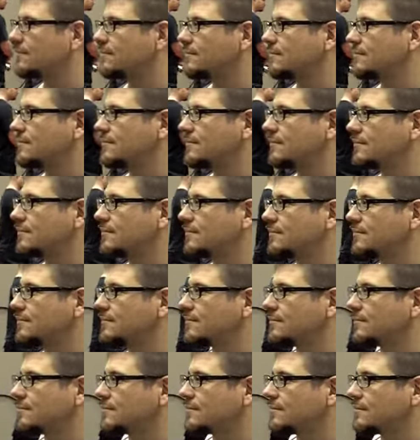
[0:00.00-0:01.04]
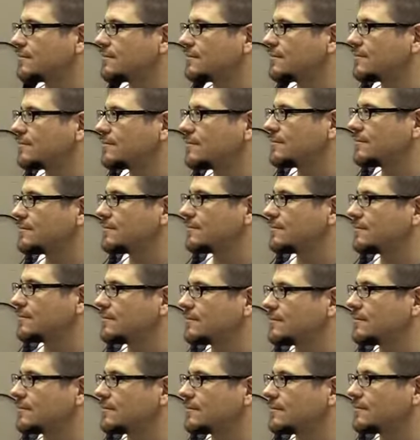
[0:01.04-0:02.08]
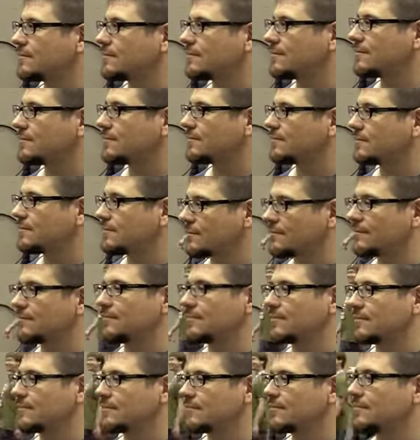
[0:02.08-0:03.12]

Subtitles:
[no speech]